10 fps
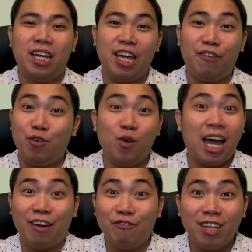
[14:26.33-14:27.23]
If you
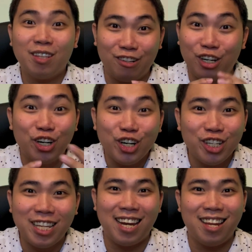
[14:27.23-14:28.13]
haven't
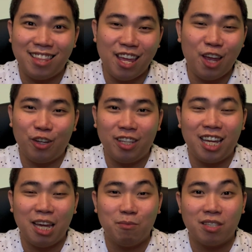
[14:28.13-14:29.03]
learned anything on the
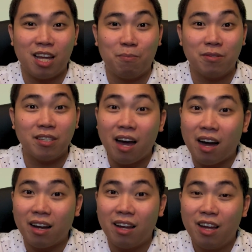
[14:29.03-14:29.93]
GameStop
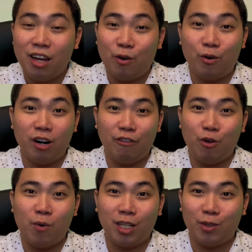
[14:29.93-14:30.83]
stock, or if you
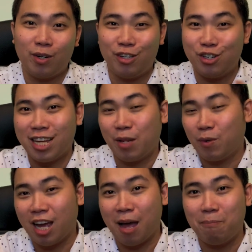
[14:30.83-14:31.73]
want to understand what
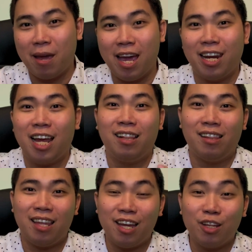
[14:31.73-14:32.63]
happened, I'll
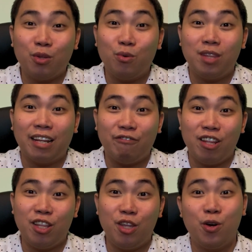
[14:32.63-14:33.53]
link to that
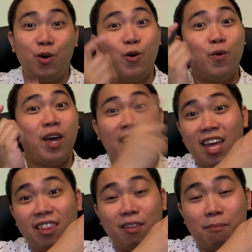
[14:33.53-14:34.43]
video
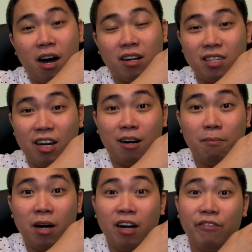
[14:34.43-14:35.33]
in the box here
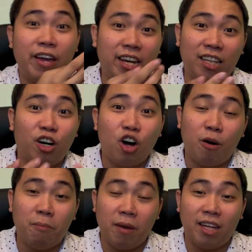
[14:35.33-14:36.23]
above and in the
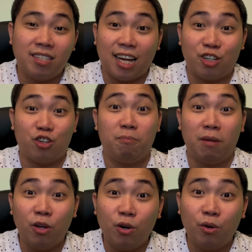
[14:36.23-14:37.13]
comment section
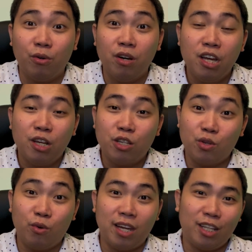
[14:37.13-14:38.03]
below
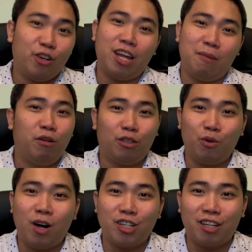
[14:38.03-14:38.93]
so that you're able to
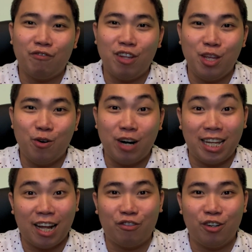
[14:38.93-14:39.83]
watch that video right
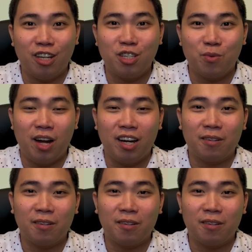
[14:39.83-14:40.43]
after this one.